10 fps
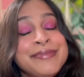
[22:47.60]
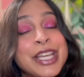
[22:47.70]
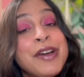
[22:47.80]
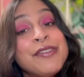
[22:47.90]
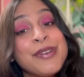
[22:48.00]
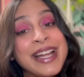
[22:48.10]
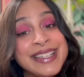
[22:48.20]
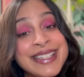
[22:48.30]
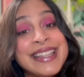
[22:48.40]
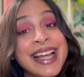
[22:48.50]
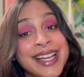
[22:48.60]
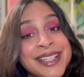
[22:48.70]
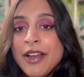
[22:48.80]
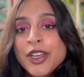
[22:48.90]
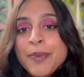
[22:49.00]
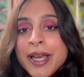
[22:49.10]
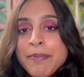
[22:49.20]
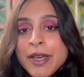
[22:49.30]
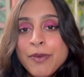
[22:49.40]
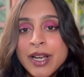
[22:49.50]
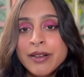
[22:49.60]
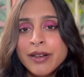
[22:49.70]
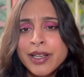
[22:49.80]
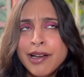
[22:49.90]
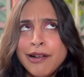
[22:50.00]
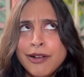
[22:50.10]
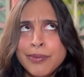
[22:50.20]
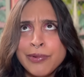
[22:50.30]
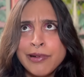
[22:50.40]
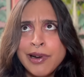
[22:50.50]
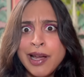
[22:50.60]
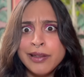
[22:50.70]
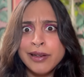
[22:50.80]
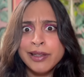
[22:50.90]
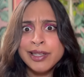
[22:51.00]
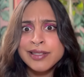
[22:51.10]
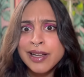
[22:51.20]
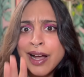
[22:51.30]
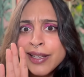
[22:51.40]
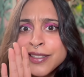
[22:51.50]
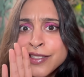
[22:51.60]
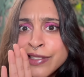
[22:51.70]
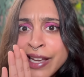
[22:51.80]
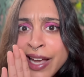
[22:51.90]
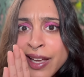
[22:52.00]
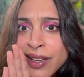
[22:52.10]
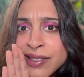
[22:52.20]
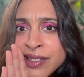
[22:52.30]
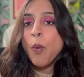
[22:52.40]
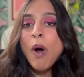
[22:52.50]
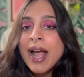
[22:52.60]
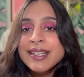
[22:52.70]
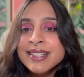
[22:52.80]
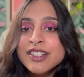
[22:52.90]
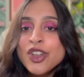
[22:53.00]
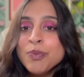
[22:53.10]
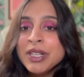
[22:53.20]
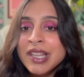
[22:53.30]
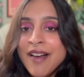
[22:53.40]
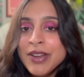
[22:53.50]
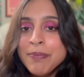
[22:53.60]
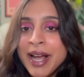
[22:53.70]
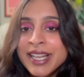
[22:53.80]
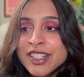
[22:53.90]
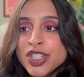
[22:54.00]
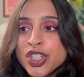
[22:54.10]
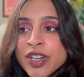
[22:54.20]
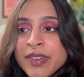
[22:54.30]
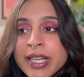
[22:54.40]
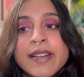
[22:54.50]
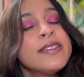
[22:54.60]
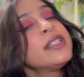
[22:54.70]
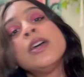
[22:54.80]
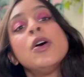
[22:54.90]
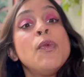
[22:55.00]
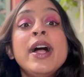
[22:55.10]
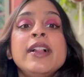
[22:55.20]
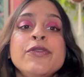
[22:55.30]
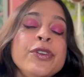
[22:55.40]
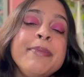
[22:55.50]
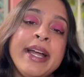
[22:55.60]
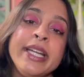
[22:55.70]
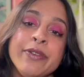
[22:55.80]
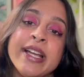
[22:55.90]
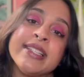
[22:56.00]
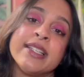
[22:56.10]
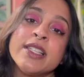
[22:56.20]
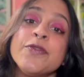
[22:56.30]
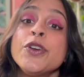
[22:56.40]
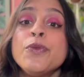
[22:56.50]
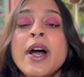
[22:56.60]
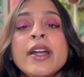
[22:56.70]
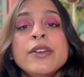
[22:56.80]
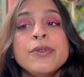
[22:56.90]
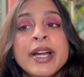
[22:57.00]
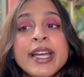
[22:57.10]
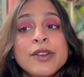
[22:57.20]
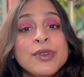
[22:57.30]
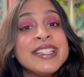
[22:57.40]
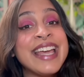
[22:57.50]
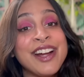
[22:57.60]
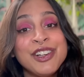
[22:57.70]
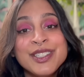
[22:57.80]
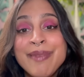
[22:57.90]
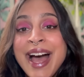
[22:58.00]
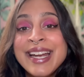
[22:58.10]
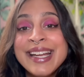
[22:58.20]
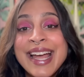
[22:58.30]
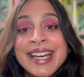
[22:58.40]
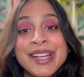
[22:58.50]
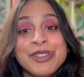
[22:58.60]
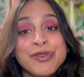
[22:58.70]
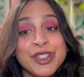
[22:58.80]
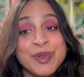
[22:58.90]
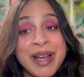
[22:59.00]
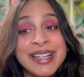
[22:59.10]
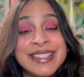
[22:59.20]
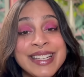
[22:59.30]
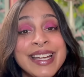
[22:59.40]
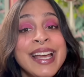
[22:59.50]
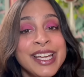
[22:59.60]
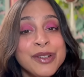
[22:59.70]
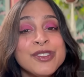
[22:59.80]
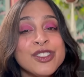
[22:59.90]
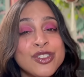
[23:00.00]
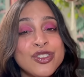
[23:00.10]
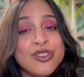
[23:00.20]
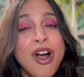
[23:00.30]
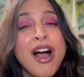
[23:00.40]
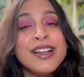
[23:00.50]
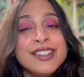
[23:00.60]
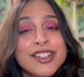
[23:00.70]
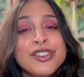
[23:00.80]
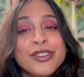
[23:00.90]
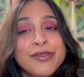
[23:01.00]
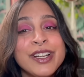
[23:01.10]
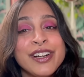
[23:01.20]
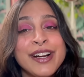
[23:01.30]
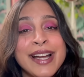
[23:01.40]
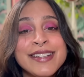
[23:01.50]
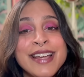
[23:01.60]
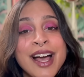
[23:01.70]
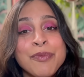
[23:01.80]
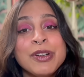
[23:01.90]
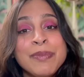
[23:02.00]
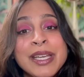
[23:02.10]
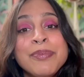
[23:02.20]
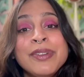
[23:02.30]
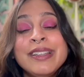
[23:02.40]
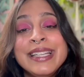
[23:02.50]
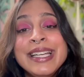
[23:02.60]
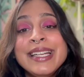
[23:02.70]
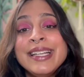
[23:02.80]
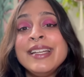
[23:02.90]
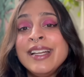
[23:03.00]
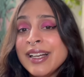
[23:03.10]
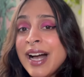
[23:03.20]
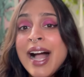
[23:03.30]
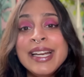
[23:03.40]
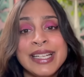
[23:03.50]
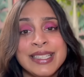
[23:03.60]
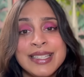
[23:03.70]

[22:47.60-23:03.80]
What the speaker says: you have Reagan to thank. Now you might be wondering, oh brother, this guy stinks. Why is he so beloved by conservatives? Well, for many reasons. For one, Reagan was charismatic and he was respected. He was a strong central figure at a time when people needed guidance.